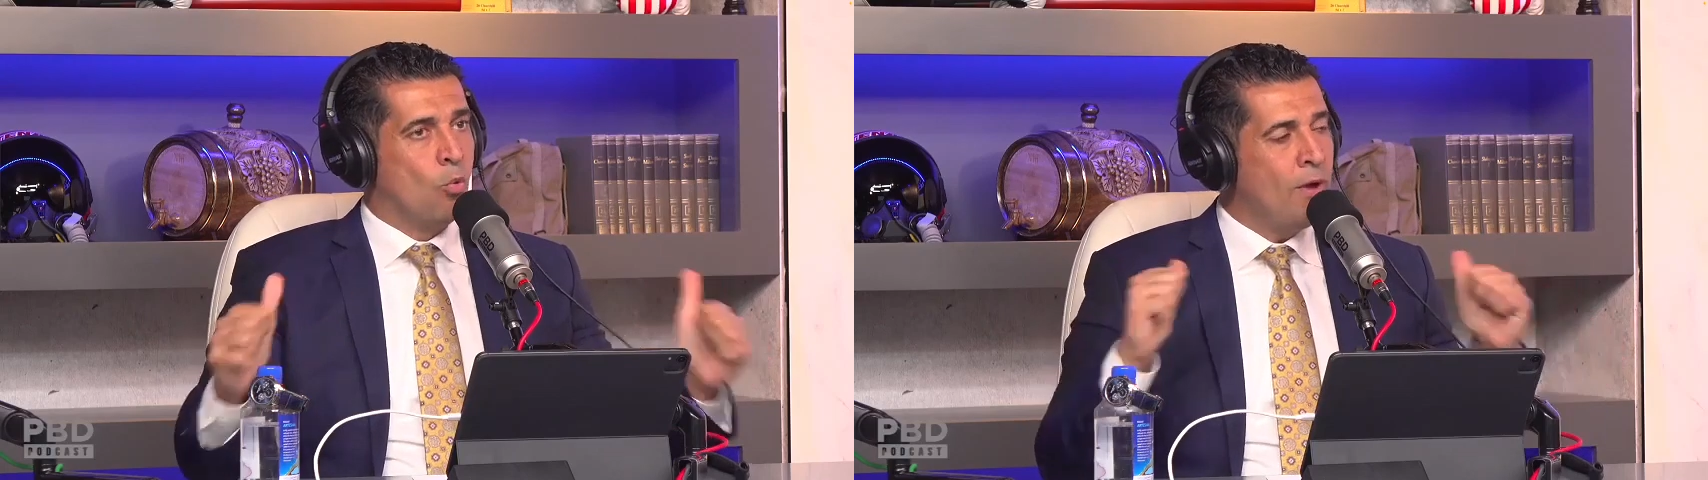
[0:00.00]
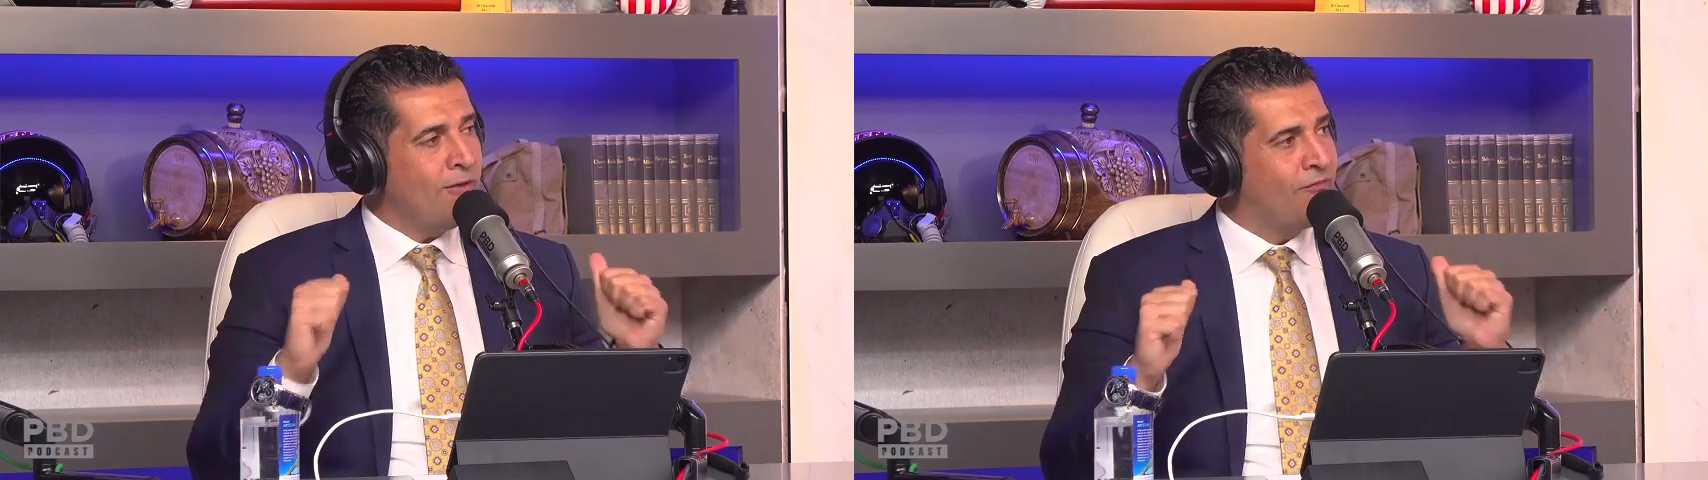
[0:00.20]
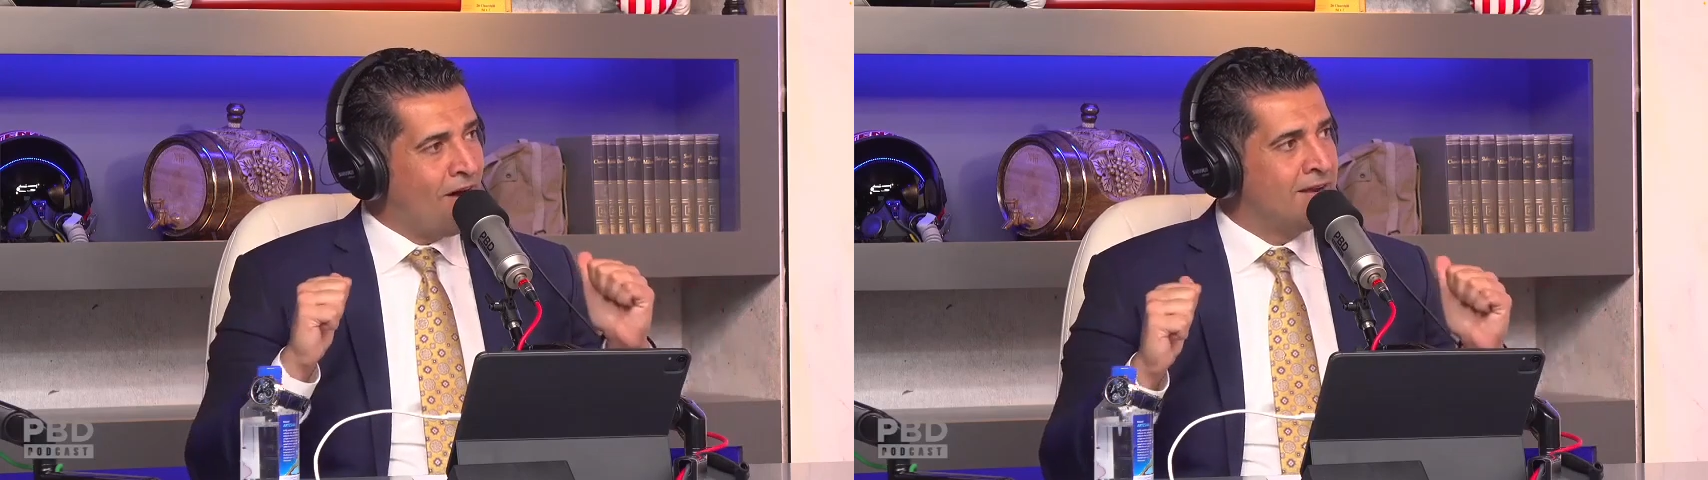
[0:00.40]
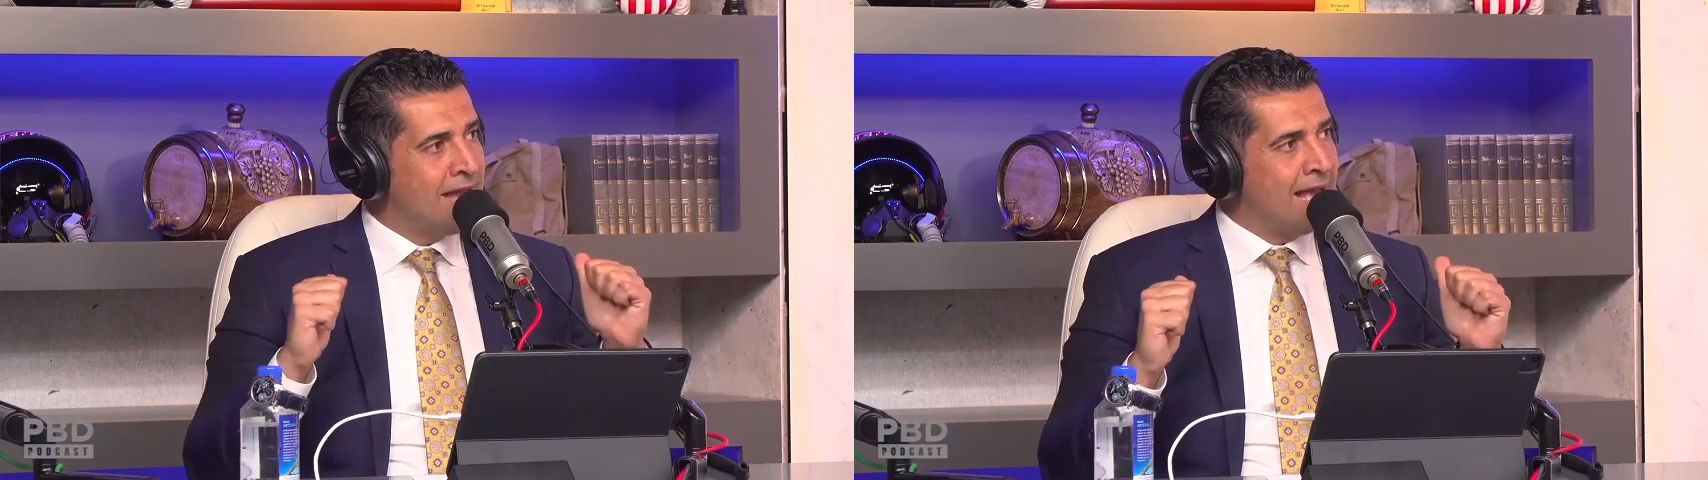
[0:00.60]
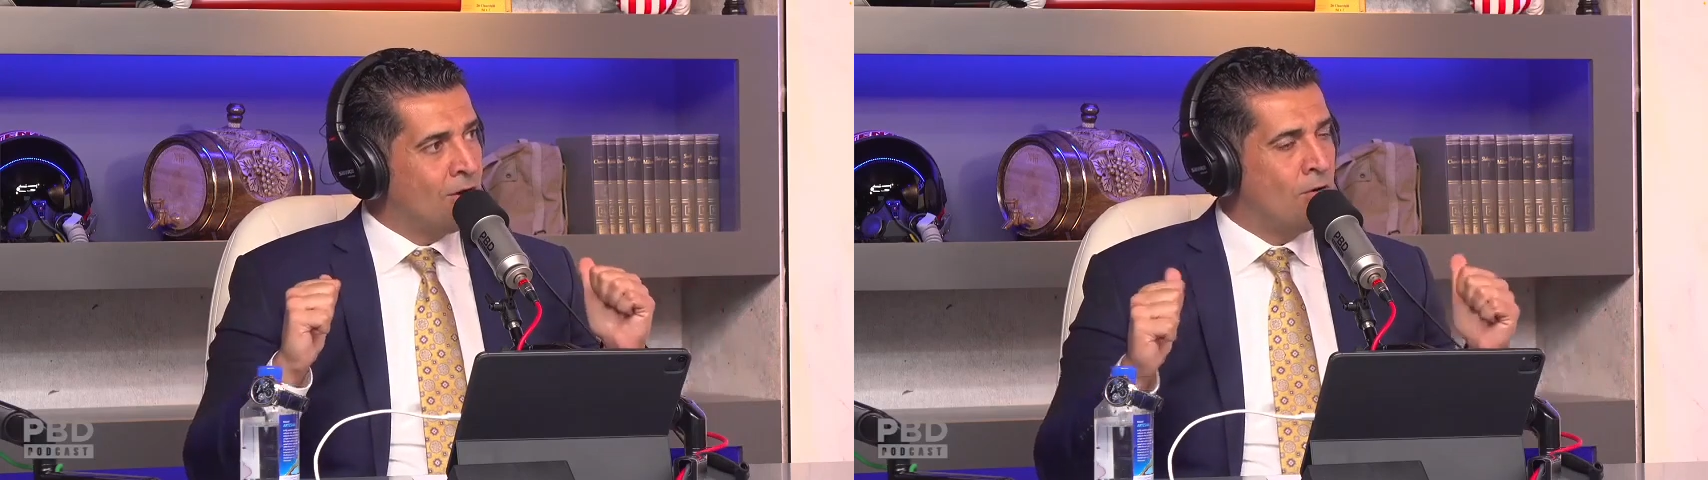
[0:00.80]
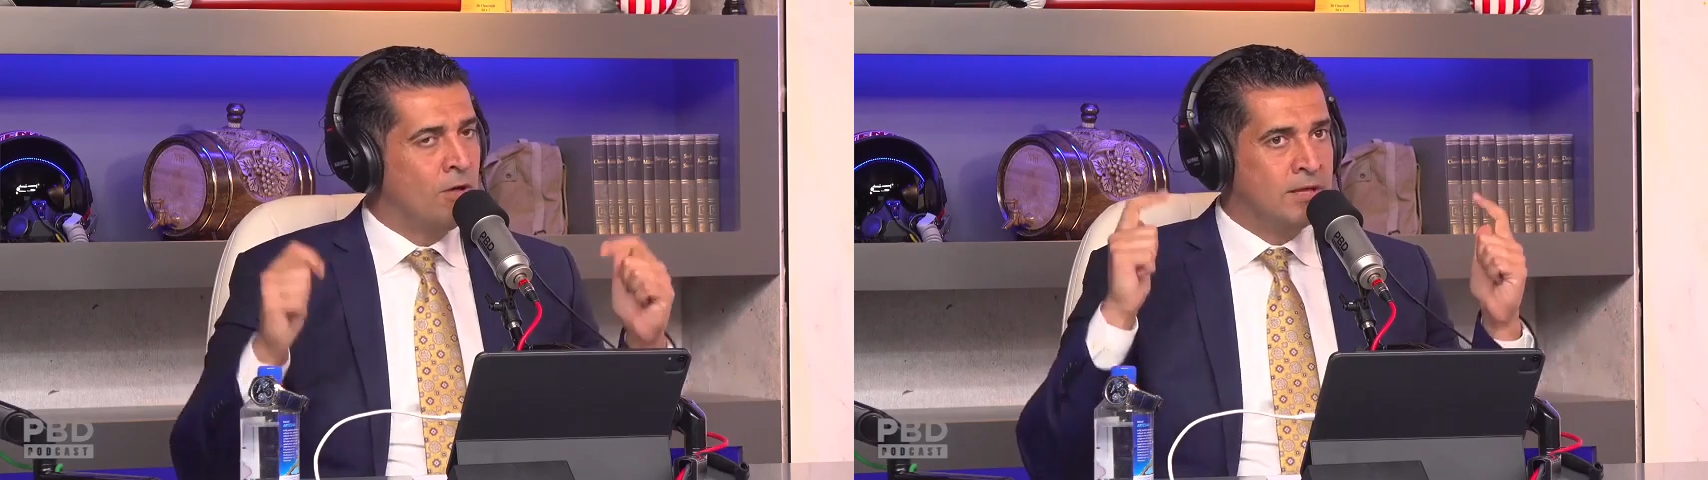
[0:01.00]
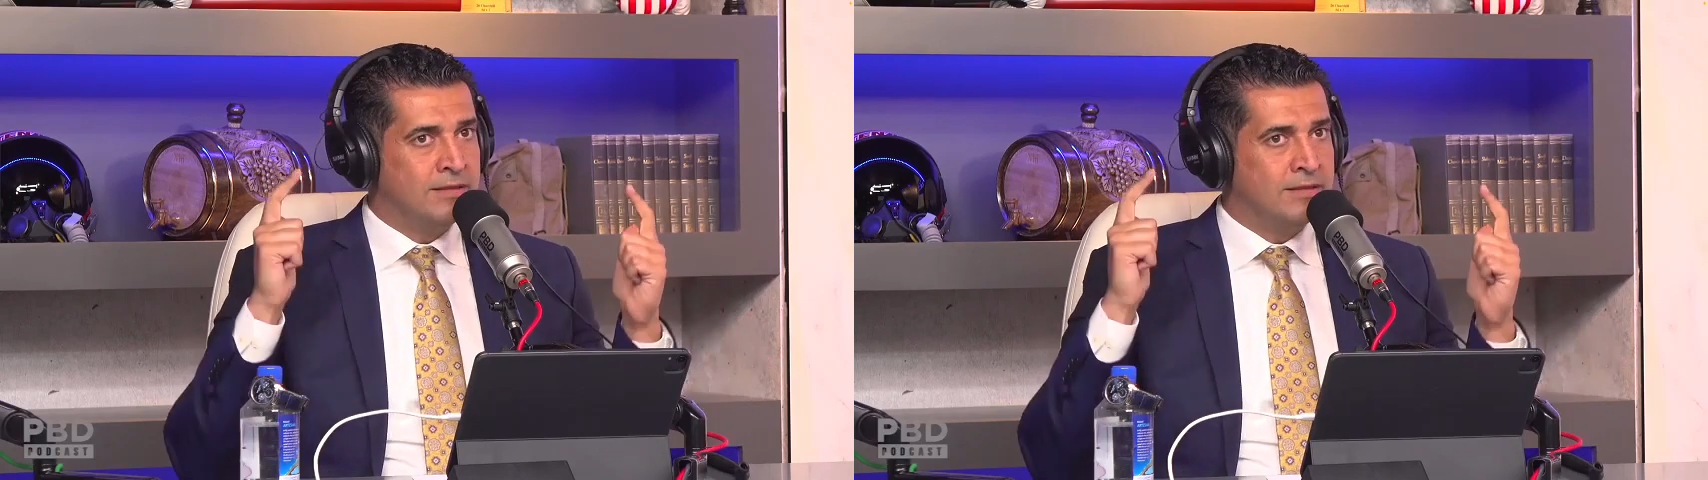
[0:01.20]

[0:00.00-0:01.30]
We fund NATO,